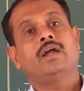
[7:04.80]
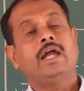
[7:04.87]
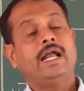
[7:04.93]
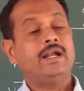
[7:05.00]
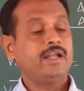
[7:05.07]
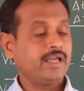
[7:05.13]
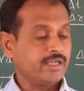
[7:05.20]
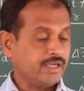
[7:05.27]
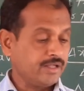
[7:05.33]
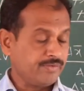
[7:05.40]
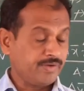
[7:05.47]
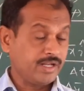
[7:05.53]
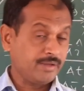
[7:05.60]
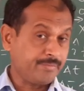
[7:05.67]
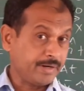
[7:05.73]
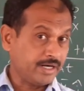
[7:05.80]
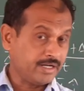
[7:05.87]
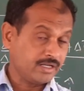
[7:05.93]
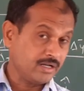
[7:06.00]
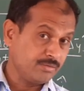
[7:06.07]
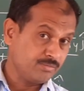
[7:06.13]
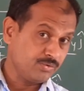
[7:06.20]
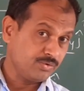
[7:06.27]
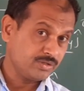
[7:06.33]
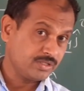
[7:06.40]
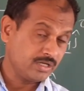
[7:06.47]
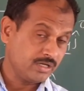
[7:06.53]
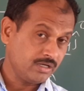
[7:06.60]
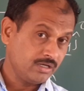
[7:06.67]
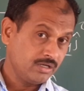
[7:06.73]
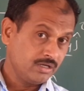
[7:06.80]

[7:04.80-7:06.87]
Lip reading: And again, when a particle moves with the